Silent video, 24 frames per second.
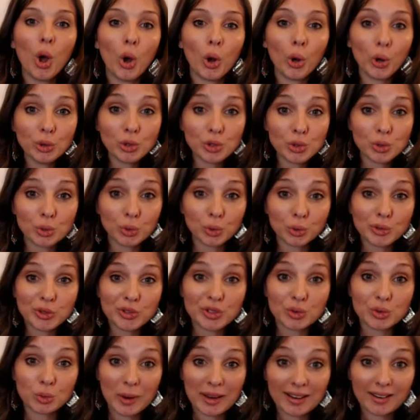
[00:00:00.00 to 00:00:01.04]
O'Toole's
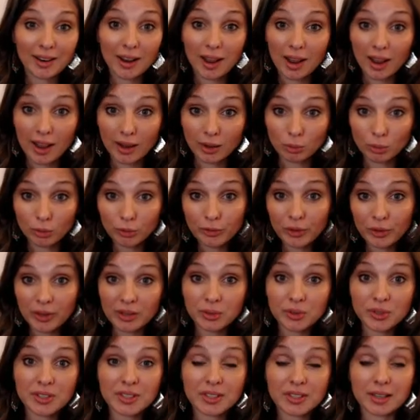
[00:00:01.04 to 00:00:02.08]
Sweet and Wolf
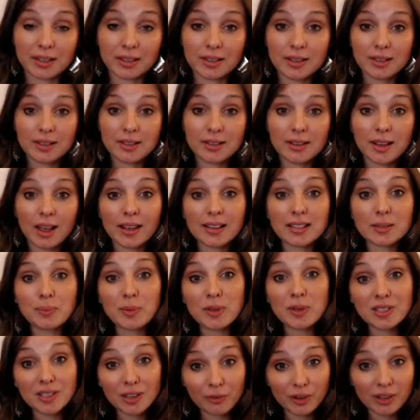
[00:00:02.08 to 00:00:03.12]
Hill studies are
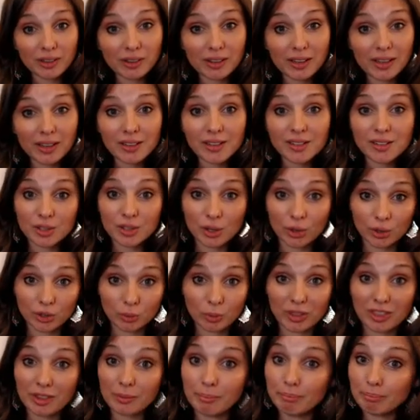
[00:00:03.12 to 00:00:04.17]
specifically concerned
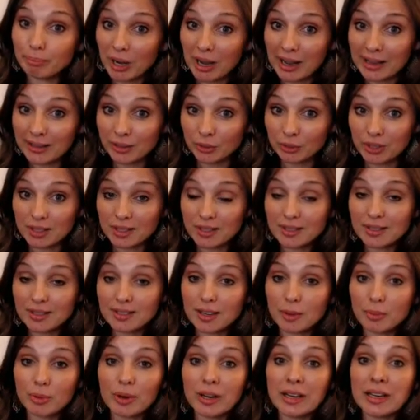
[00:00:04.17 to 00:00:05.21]
with the binaries
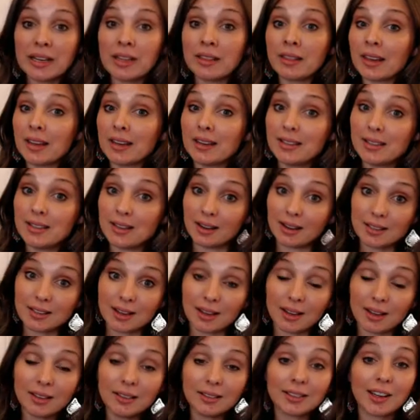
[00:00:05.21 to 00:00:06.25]
separating the
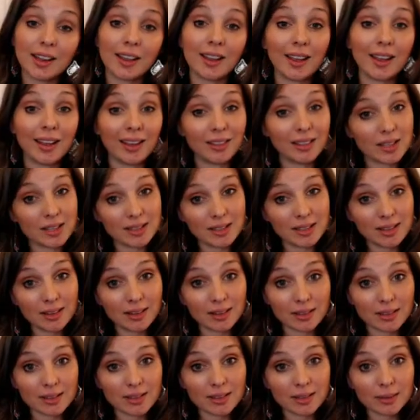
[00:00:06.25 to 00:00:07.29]
conductor and the
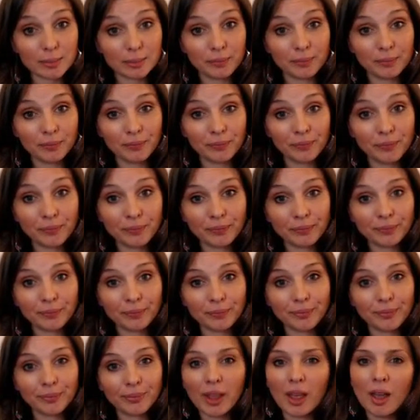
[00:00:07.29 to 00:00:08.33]
singers.
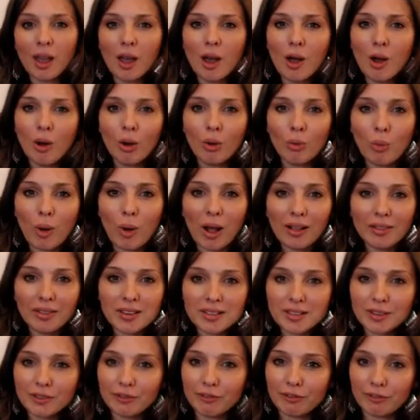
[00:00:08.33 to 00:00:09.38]
While
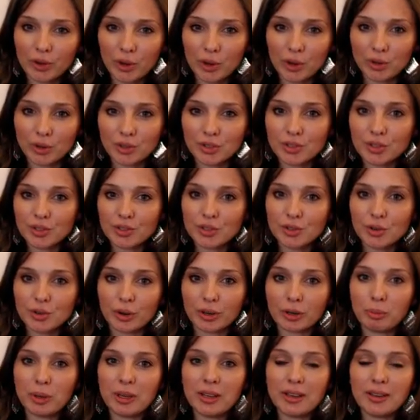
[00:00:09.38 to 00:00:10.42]
this at first does not
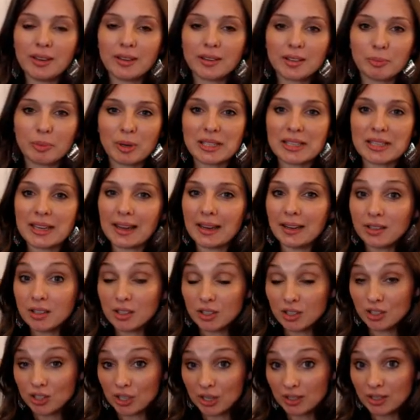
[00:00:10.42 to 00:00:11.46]
appear to pertain to
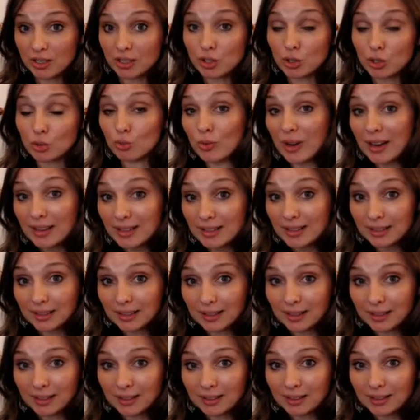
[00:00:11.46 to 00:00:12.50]
gender
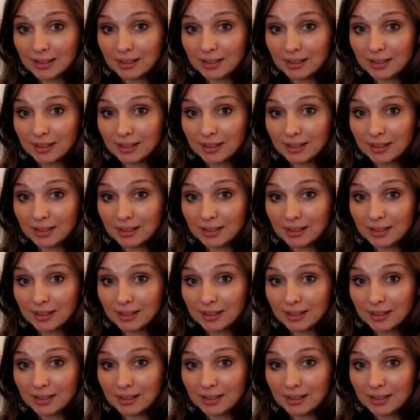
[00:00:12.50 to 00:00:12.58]
directly,